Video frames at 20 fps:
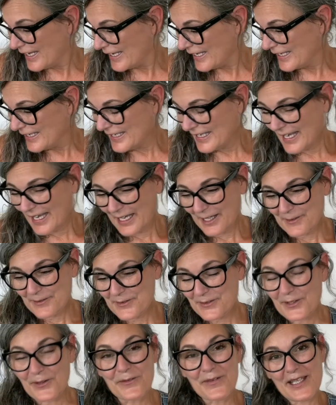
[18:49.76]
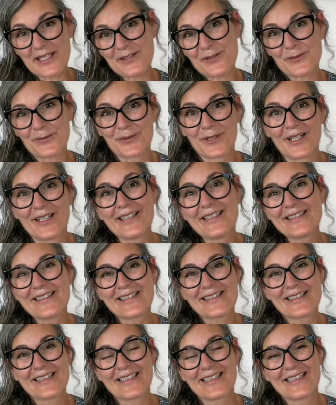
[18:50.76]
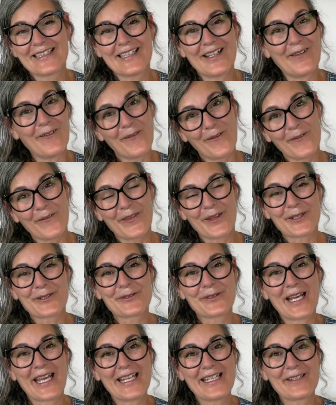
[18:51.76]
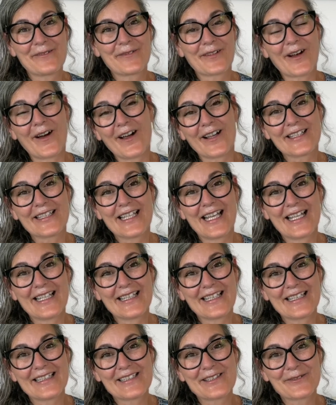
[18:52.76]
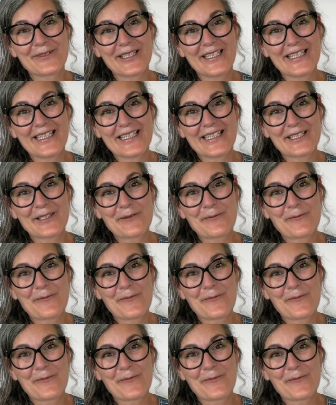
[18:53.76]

Yeah, so this was all the creative content this week.